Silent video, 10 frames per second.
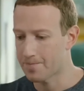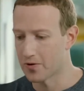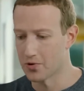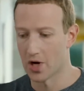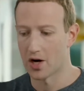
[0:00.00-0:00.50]

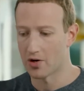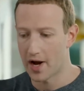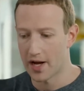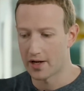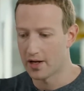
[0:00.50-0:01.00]
the
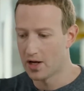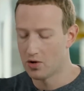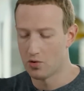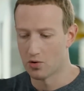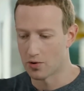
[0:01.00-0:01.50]
IRA,
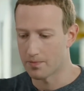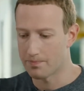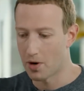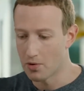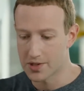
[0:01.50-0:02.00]
who are
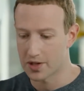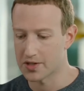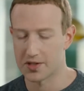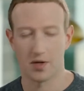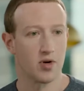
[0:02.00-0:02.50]
posing
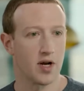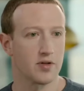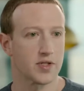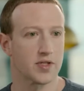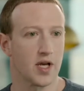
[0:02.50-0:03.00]
as someone
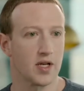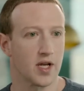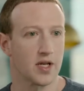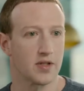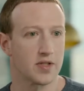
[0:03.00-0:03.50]
else
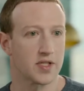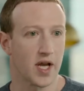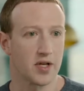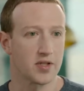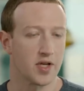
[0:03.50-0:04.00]
and
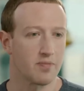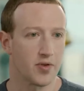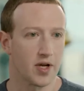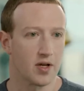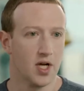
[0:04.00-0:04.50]
saying
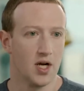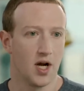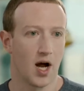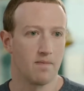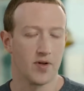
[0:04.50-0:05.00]
something,
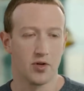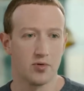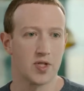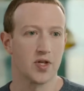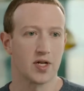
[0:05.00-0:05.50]
and you
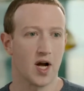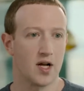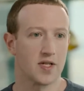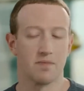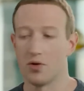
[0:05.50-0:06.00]
see that
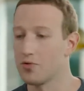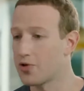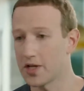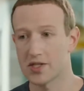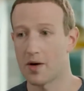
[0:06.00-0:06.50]
content, but you
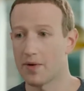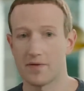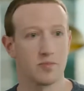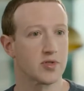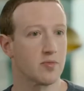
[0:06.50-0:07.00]
think it's coming
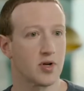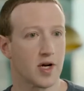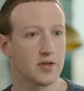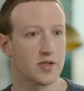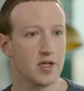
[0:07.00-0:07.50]
from someone
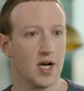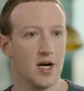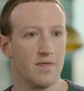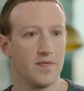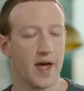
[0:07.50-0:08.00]
else,
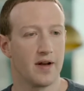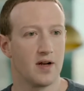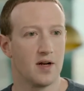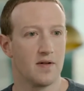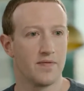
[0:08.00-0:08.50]
then
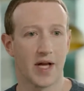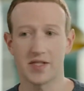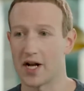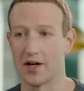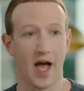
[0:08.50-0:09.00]

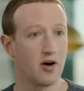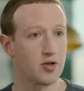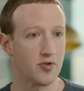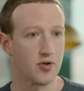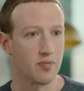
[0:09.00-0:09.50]
that's not an
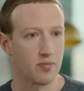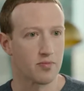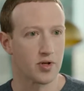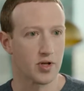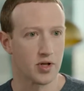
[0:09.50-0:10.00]
algorithm
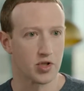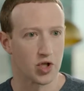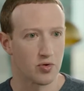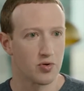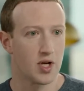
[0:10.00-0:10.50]

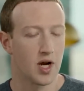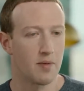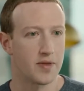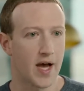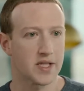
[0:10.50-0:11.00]
issue. I
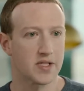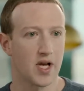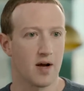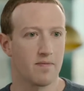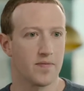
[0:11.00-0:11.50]
mean, that's
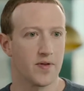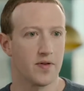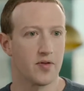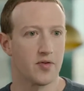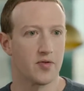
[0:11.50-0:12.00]

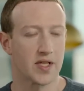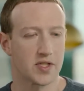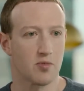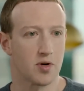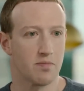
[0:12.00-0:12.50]

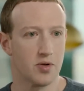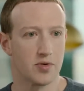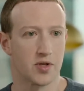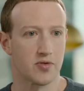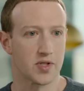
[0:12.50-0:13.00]
someone
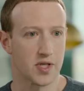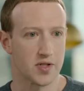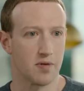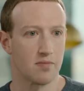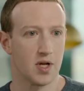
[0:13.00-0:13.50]
abusing the
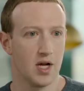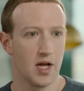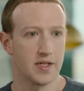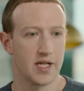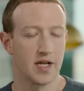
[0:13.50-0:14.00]
system
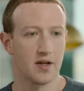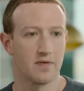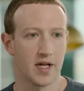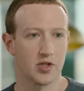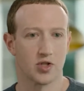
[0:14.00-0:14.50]
and taking
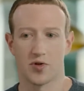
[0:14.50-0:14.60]
advantage